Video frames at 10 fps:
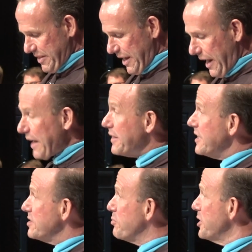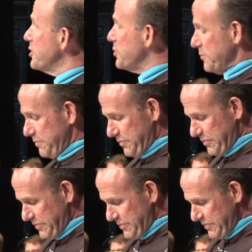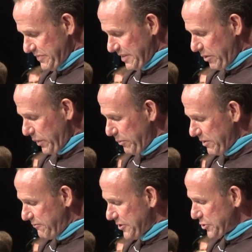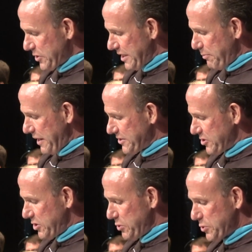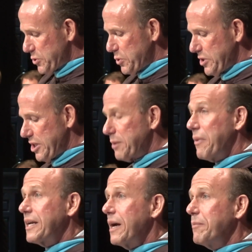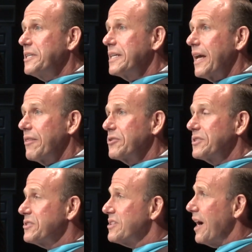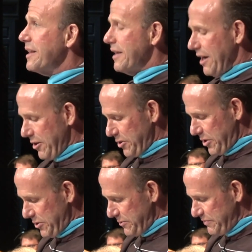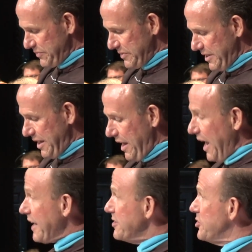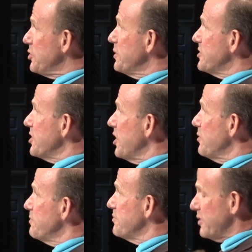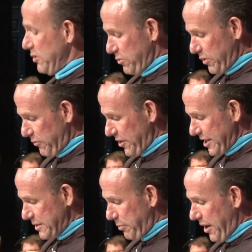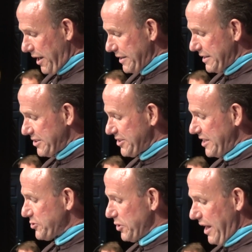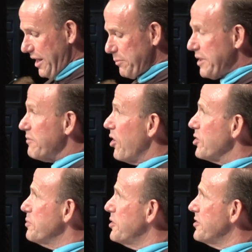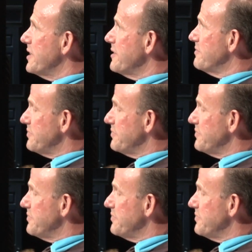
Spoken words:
And I think it's pretty cool that we would officially commence the new school year by coming together to sign the Honor Code. And in doing so, reflect upon an essential element of our community